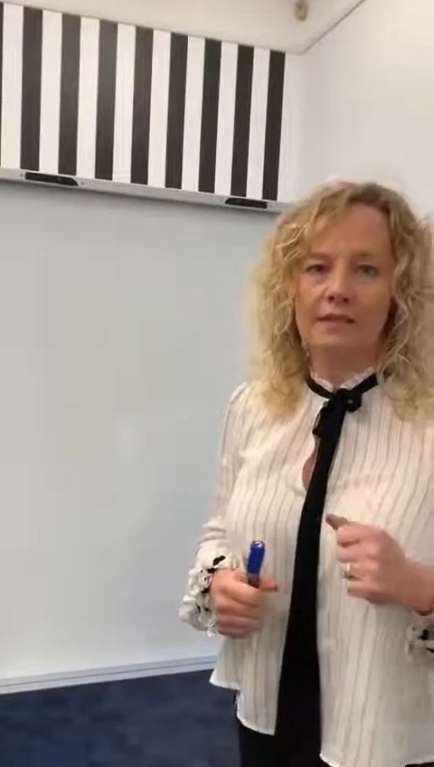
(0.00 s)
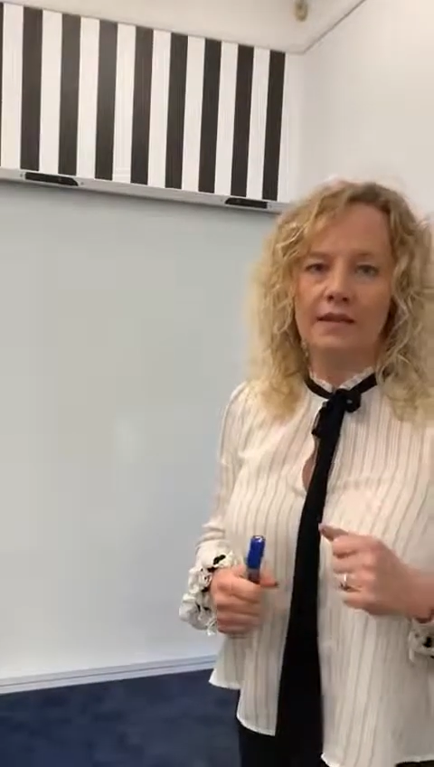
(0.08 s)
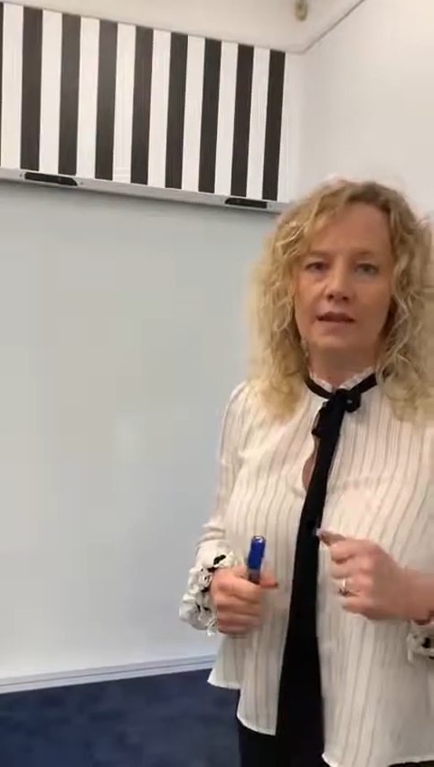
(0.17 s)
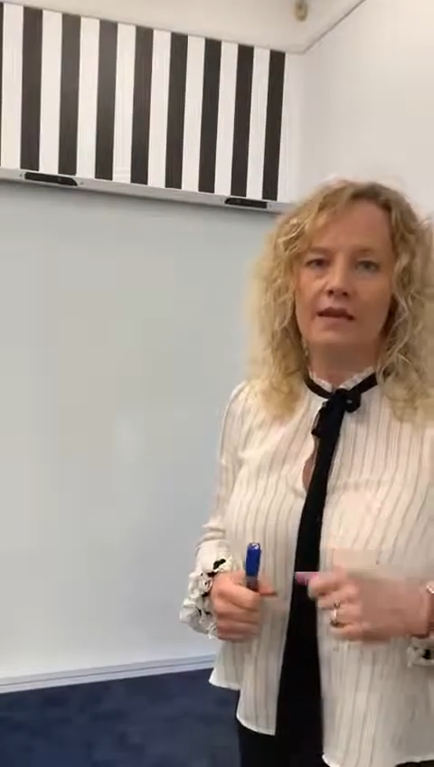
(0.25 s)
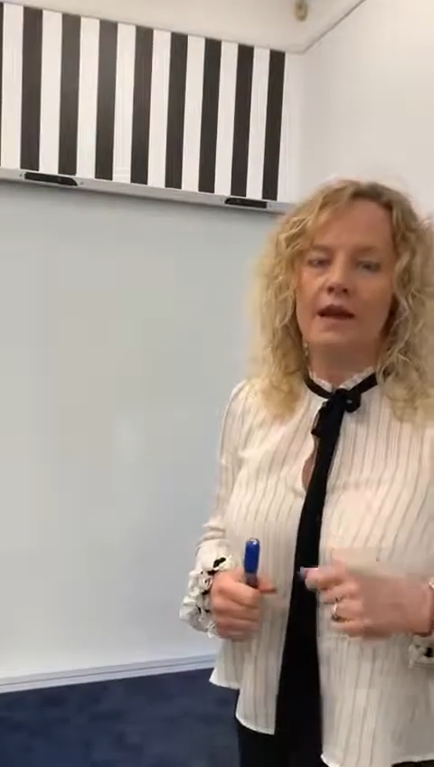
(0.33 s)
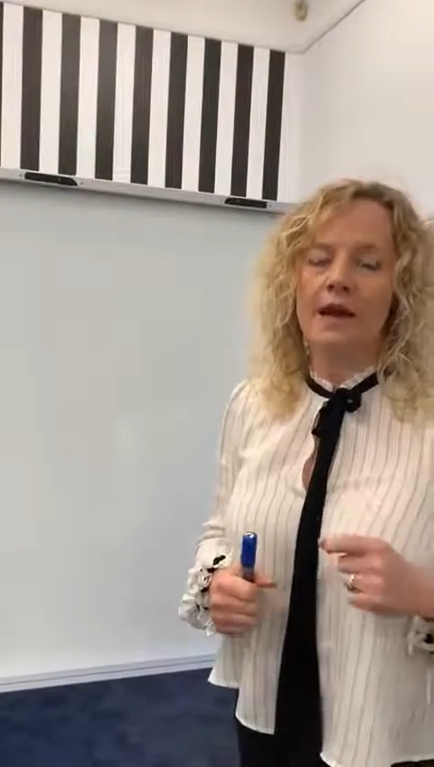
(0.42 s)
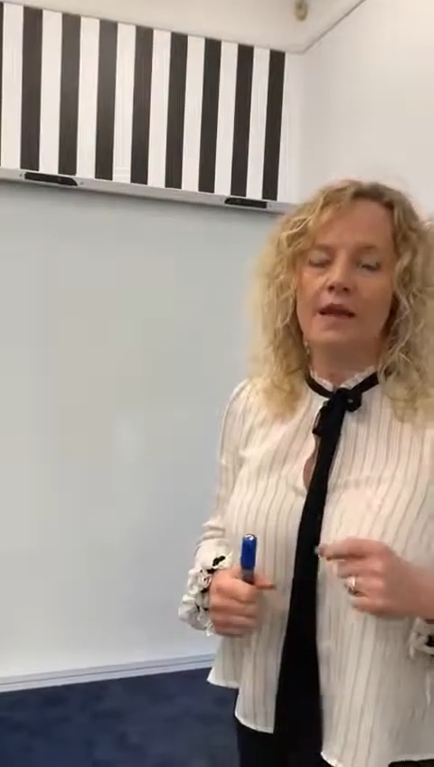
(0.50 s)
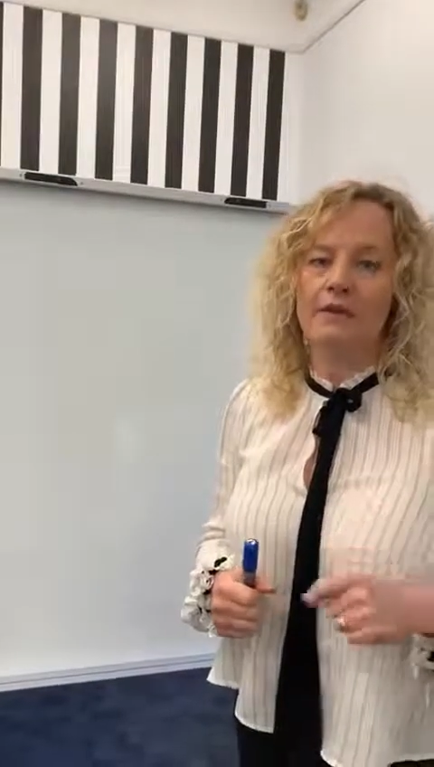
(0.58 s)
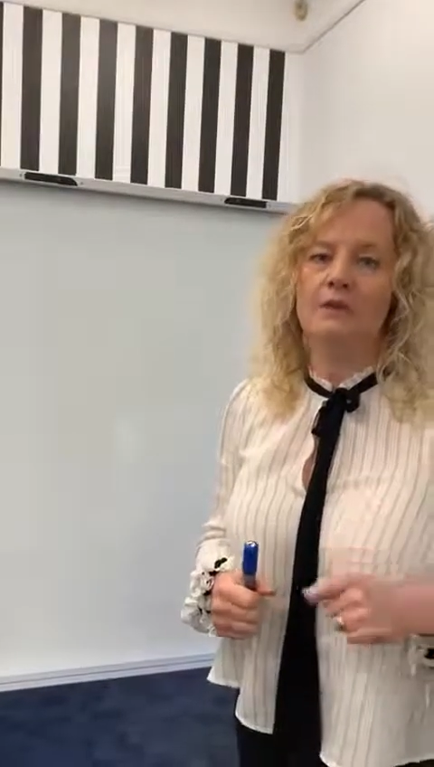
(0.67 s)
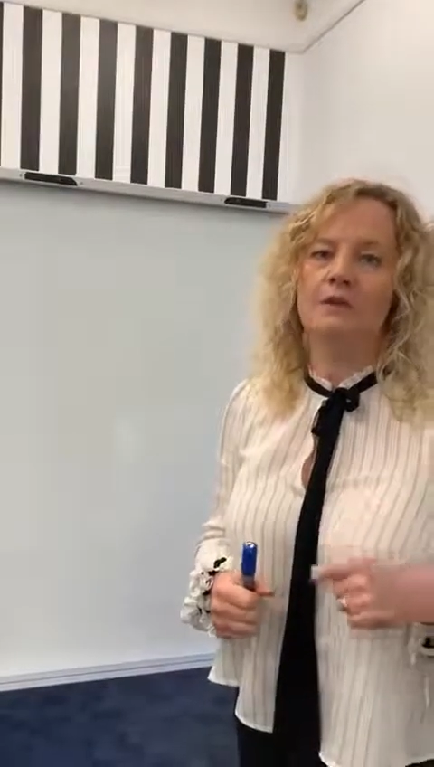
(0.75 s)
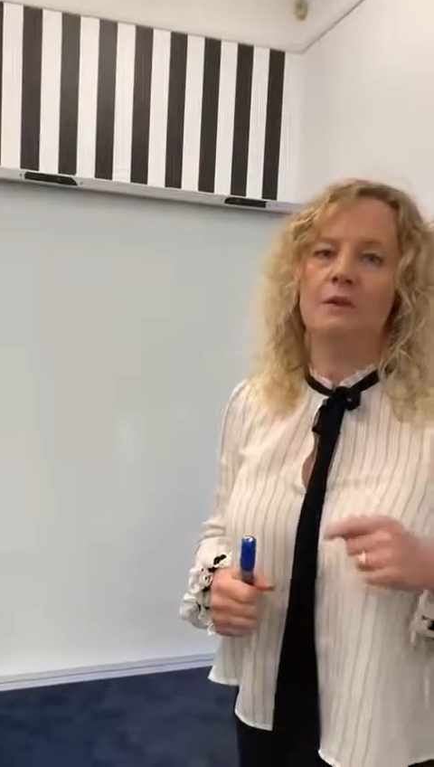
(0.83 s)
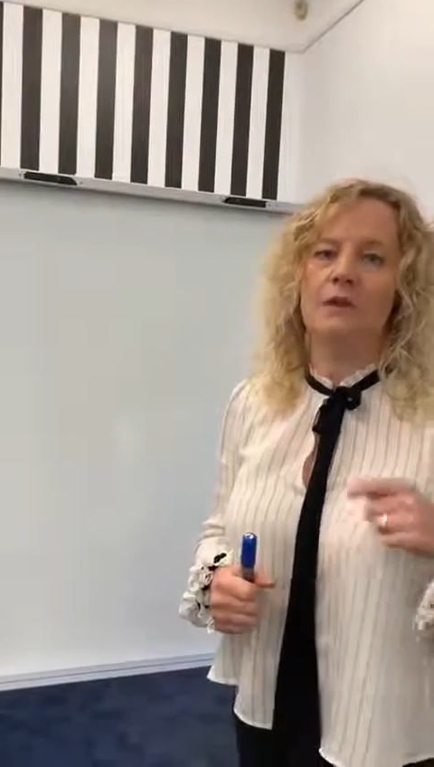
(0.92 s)
account
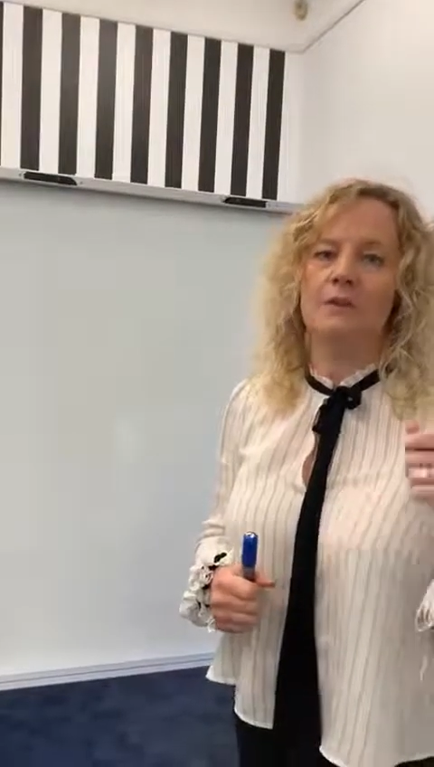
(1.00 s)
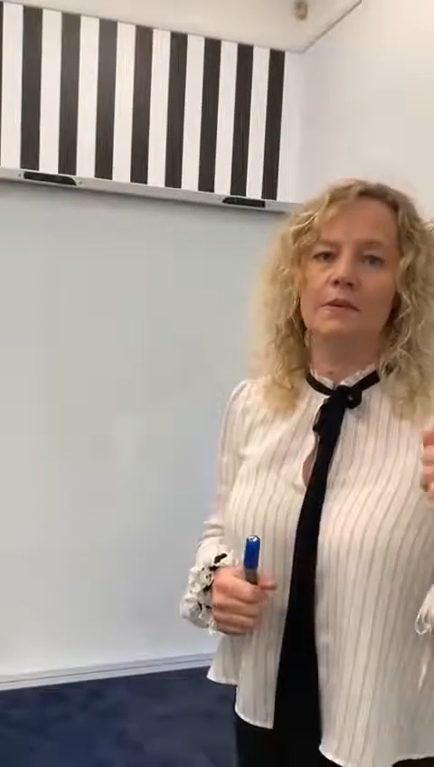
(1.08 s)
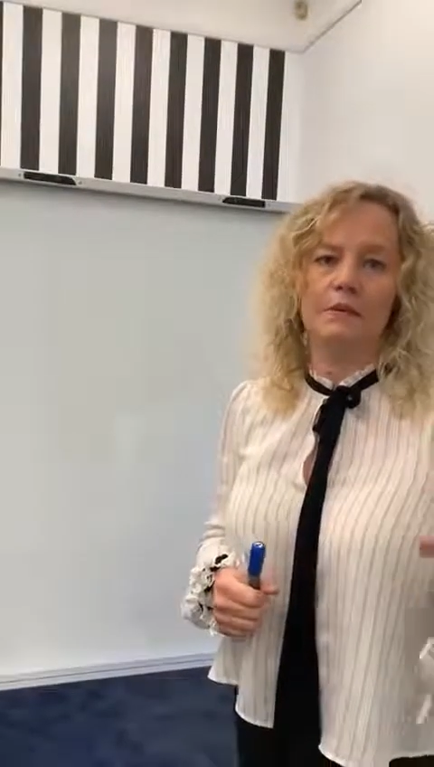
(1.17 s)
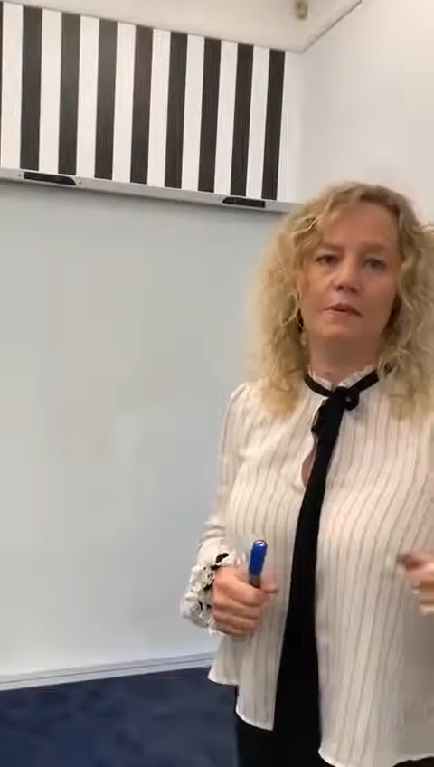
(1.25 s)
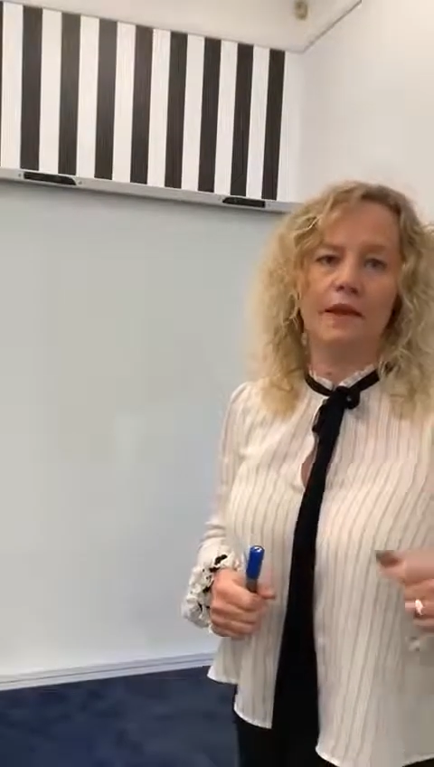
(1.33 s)
has to be with the